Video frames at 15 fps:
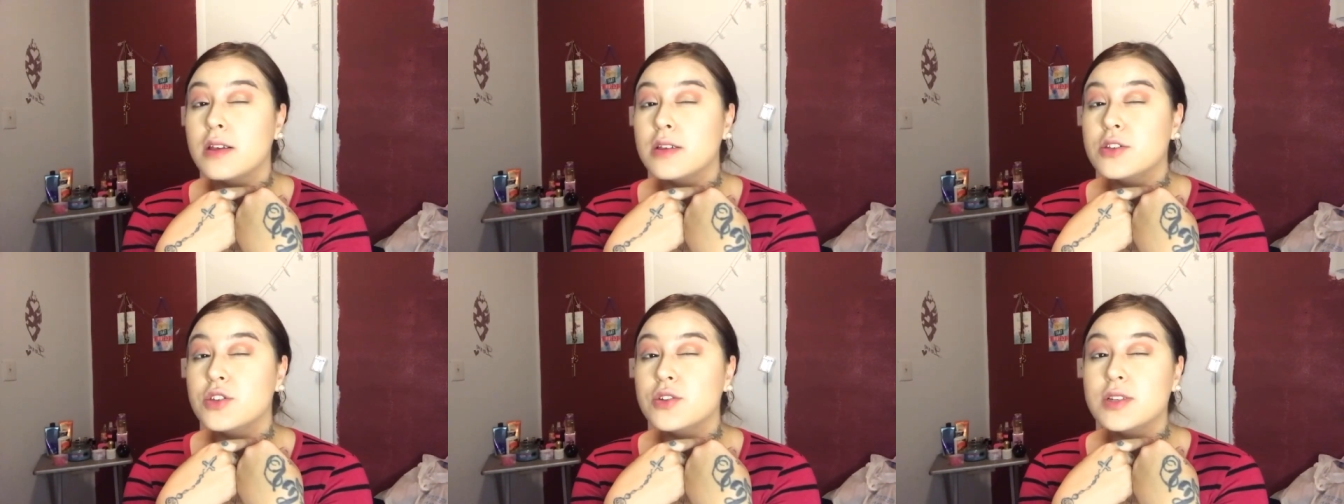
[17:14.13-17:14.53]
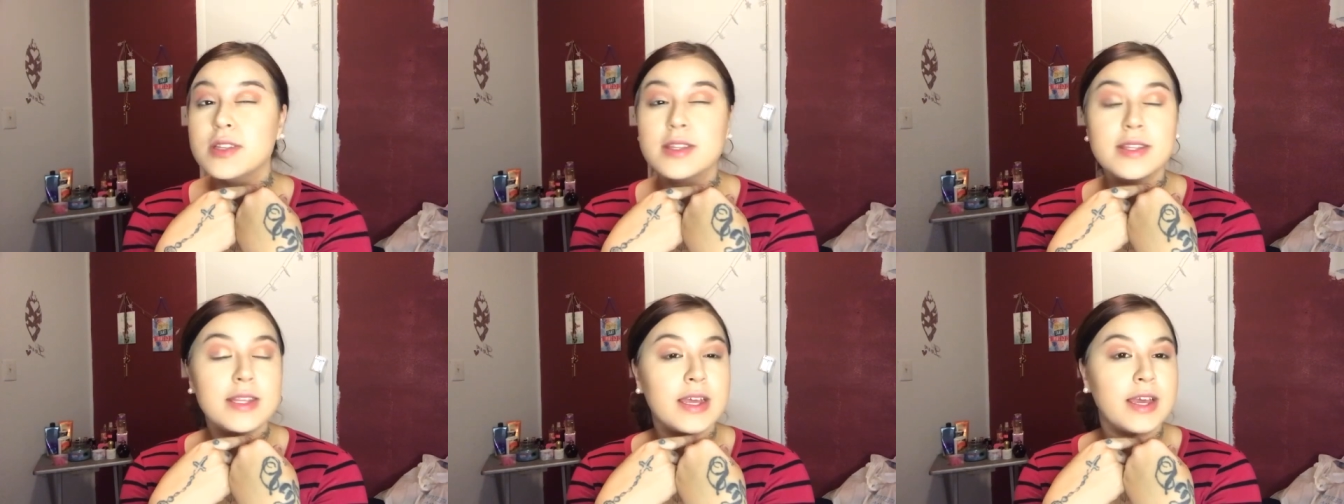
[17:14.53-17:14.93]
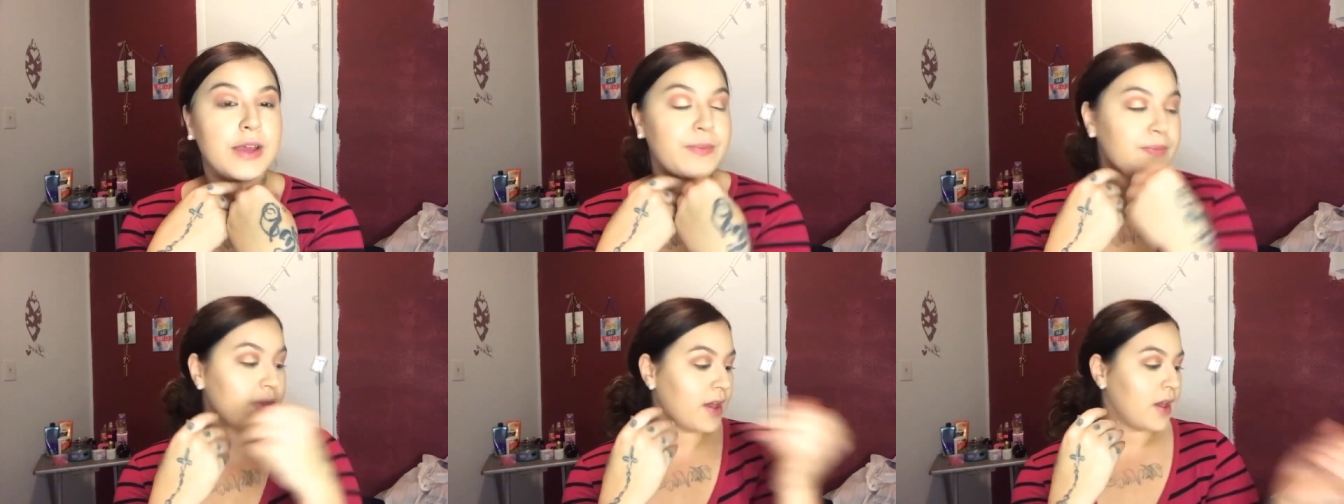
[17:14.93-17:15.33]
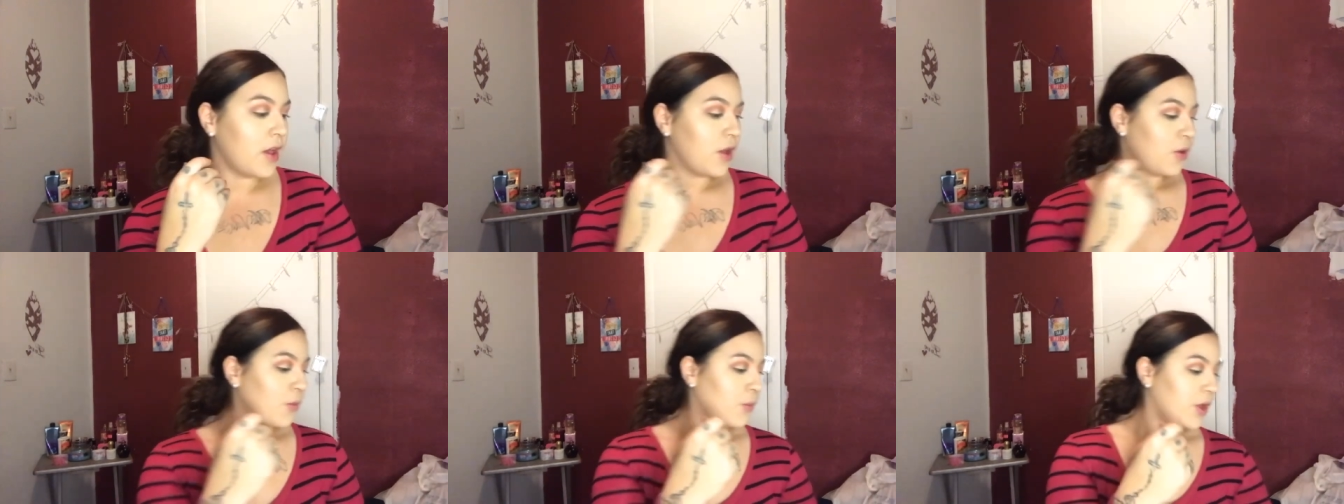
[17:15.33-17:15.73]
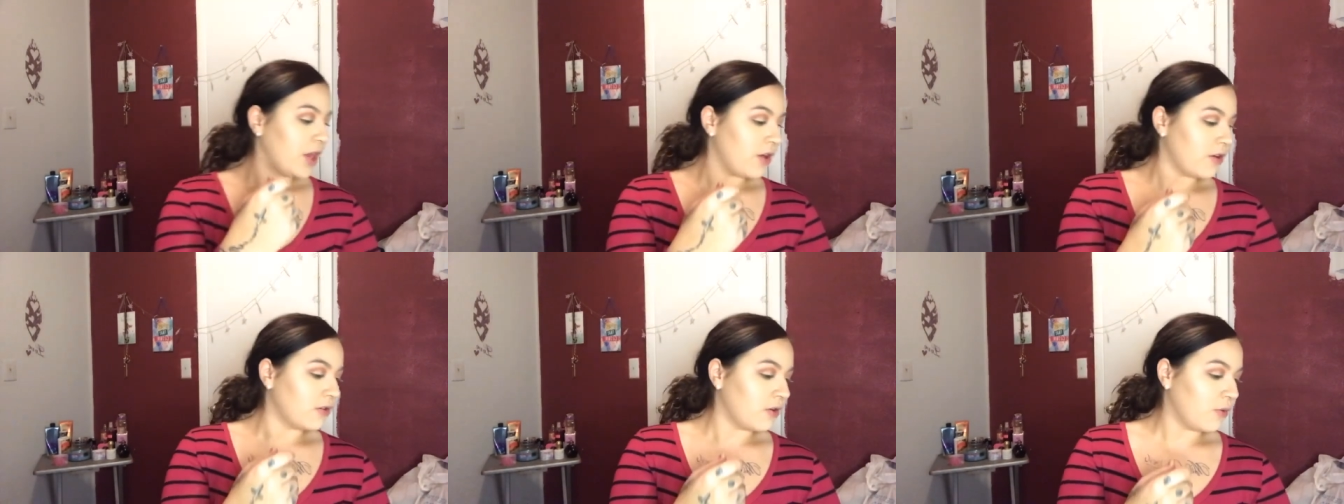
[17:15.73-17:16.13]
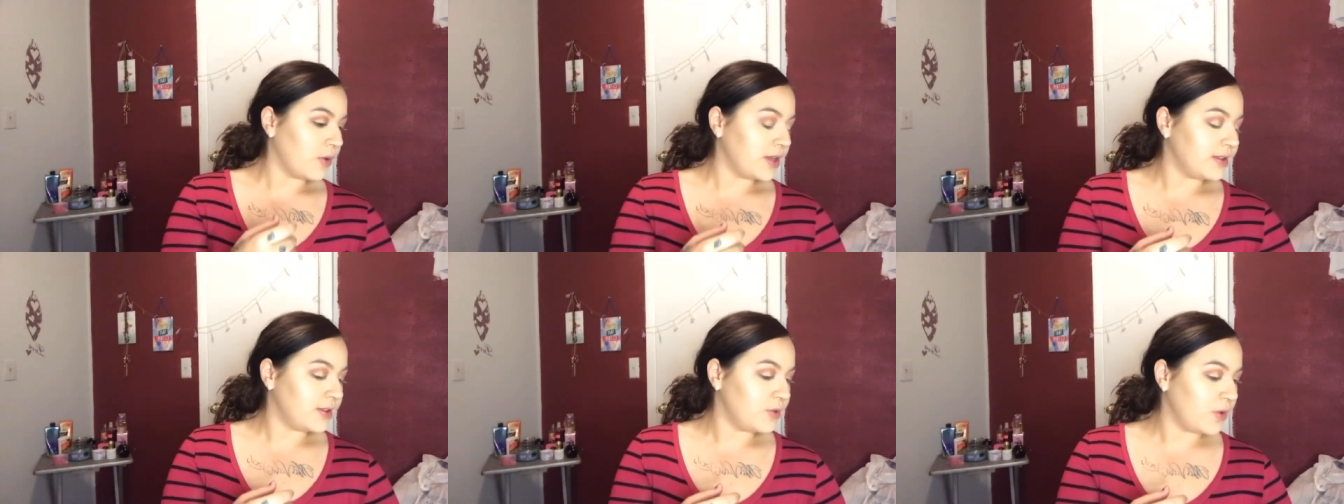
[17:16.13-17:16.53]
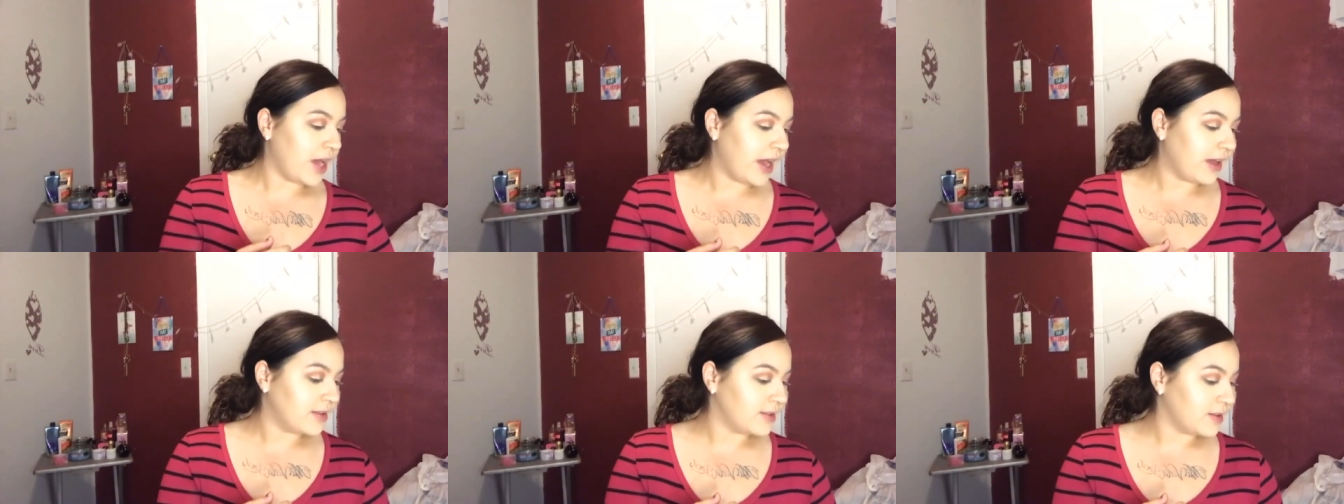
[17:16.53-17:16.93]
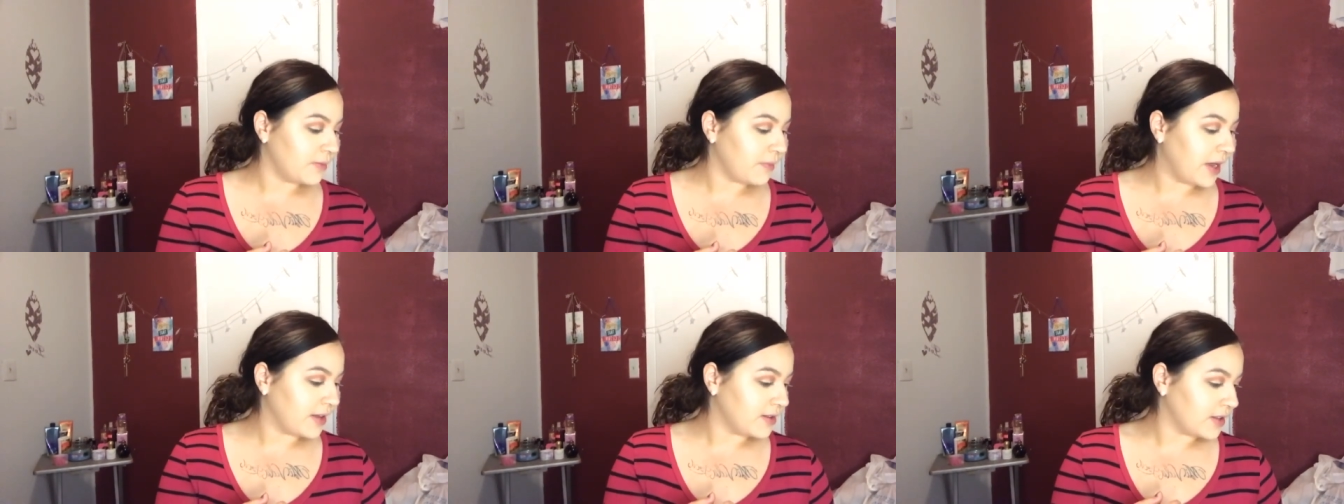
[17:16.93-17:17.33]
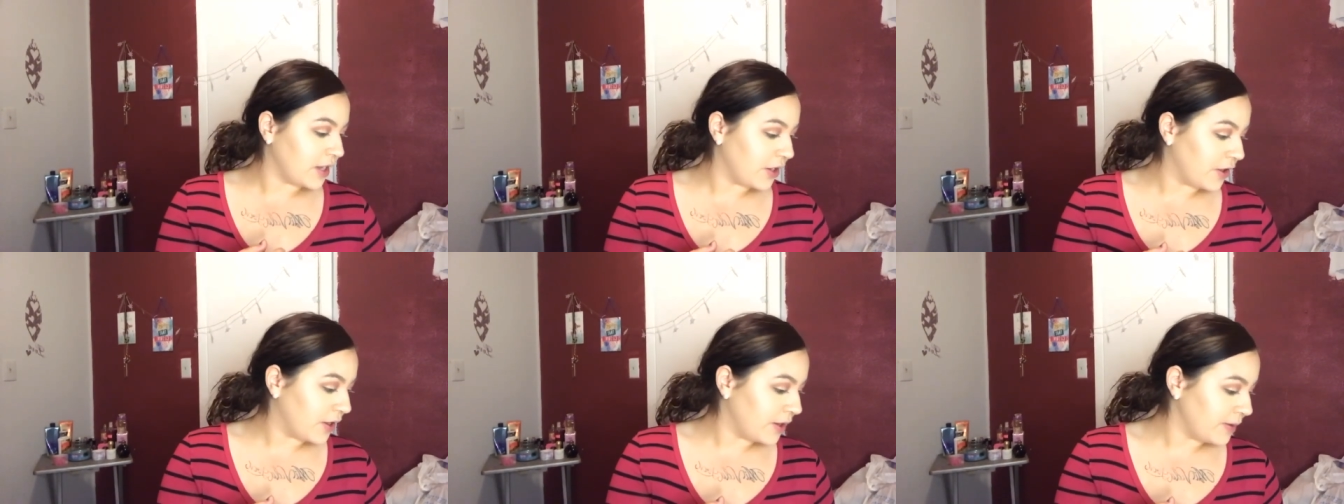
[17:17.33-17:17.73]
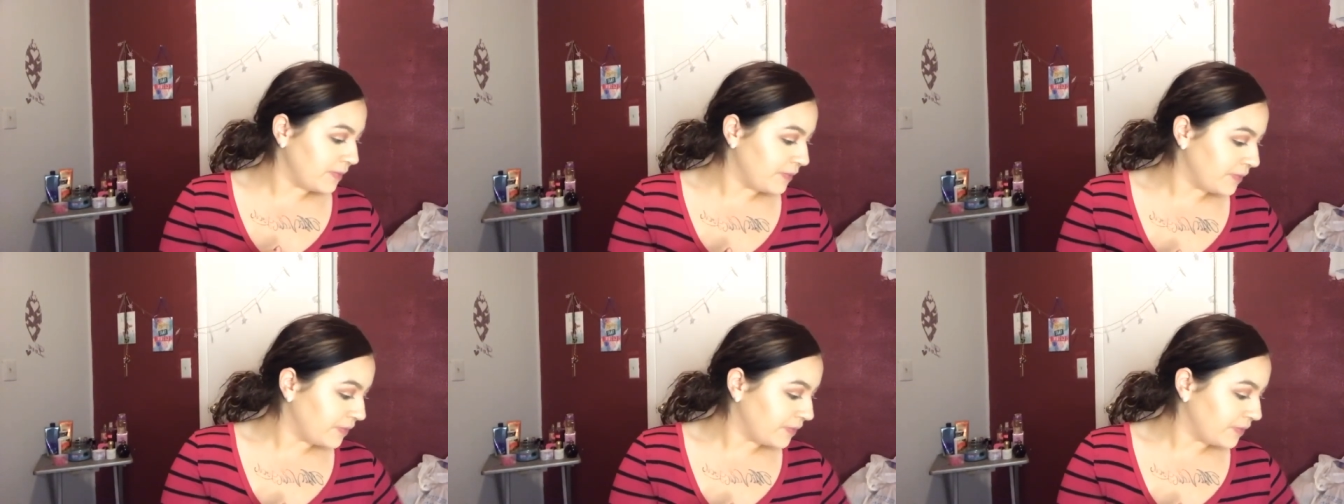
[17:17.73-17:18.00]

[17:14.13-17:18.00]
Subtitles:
as you can see, we are going to add some mascara.